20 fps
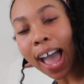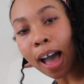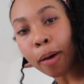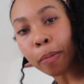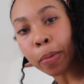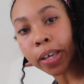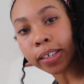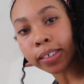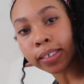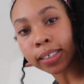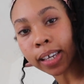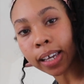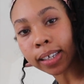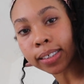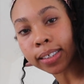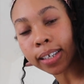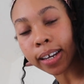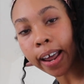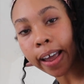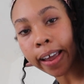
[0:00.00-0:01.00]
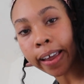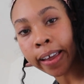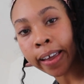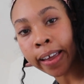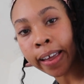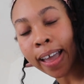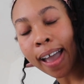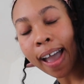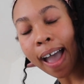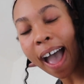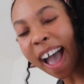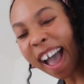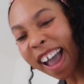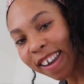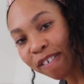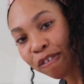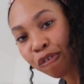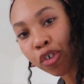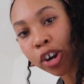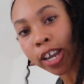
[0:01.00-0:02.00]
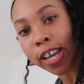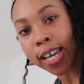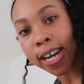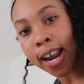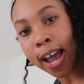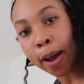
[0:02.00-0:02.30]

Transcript: hours yesterday. 8 freaking